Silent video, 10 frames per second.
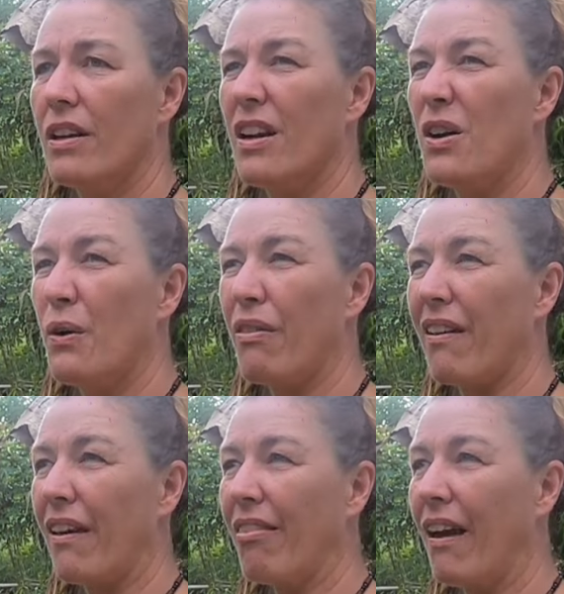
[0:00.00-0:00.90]
you know,
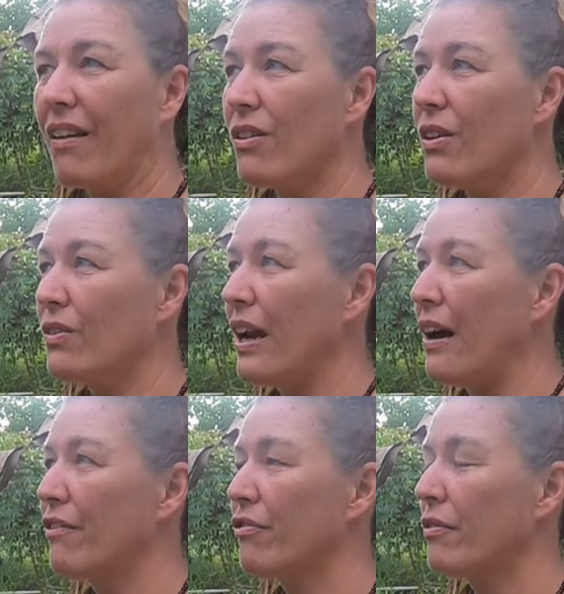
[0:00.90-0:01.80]
thinking that you don't
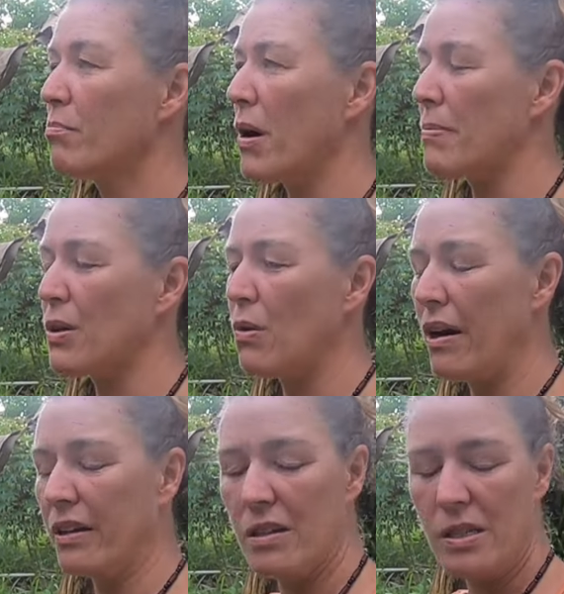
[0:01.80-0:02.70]
have proper
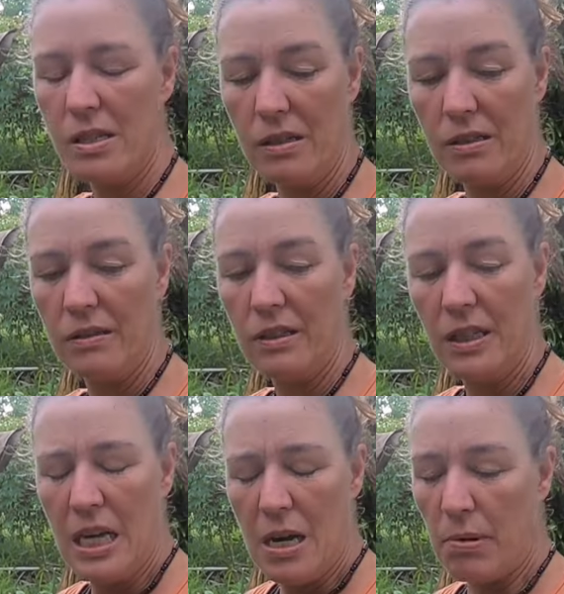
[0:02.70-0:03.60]
water. So,
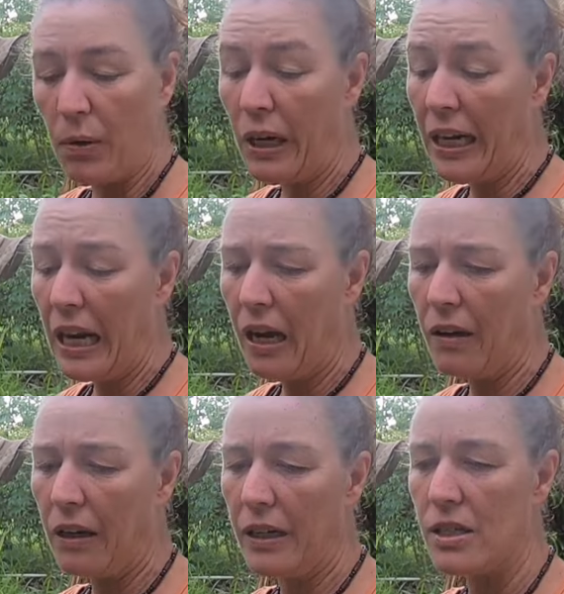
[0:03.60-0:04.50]
but right
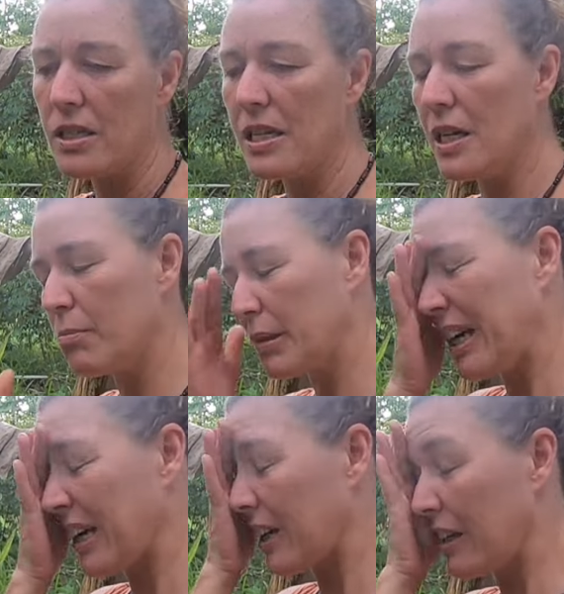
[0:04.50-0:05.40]
now I just need a
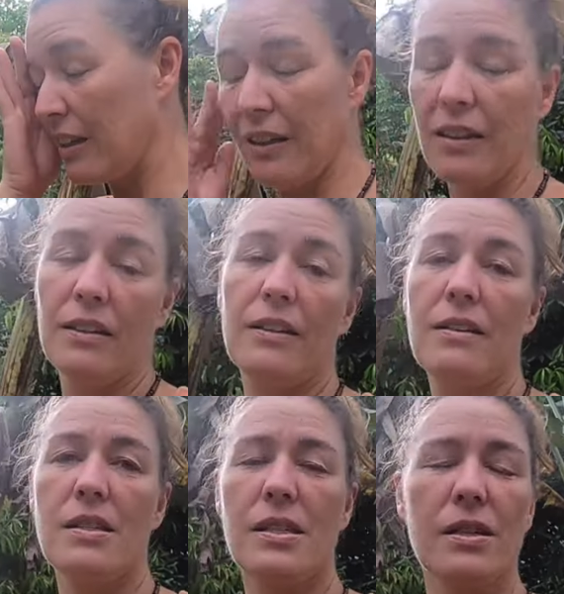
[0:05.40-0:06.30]
break.
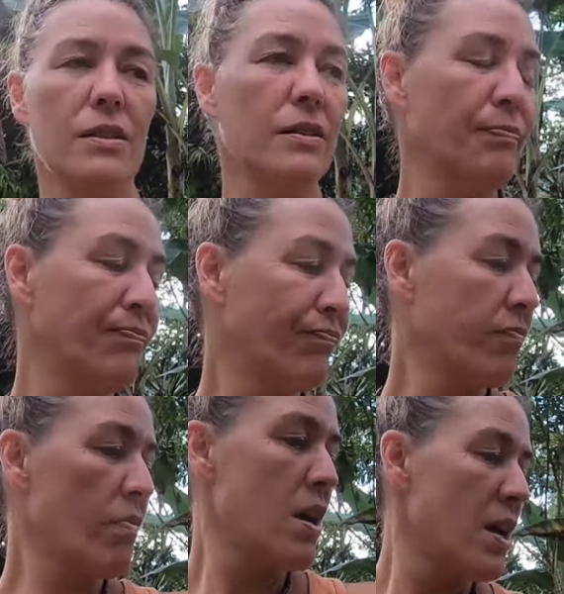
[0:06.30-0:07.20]
So
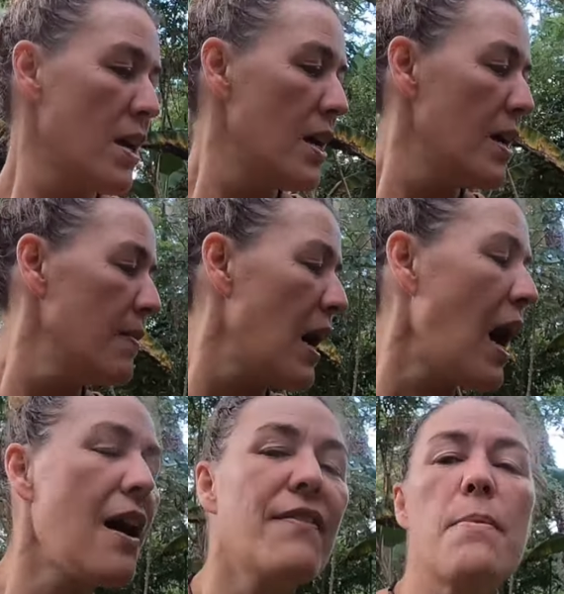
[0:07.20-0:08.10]

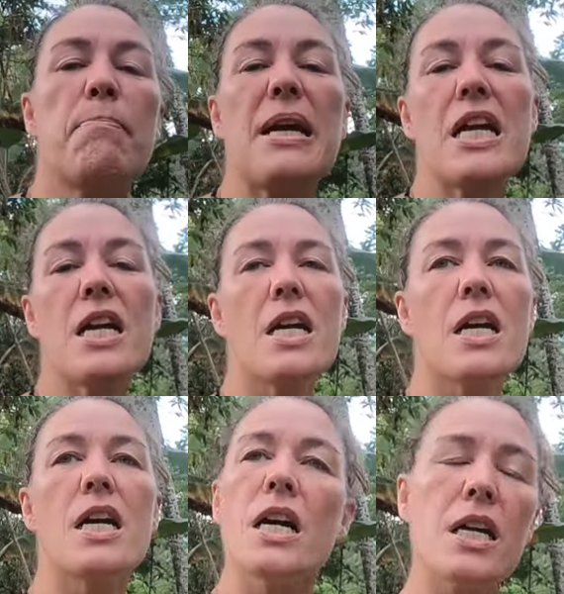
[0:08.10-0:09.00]
having a
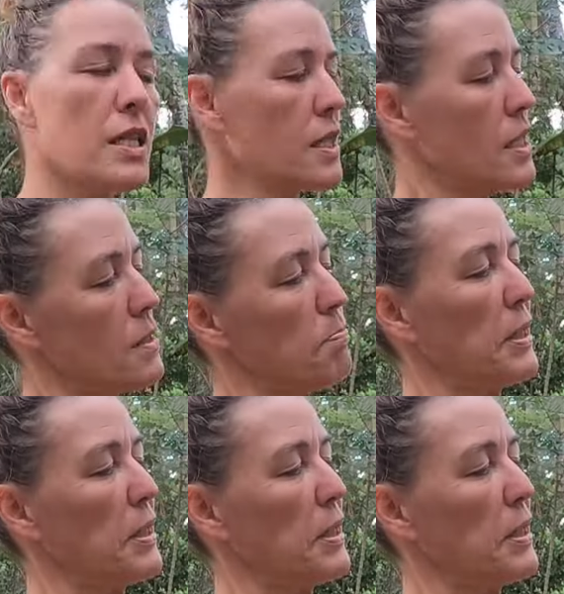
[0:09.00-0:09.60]
beer. This is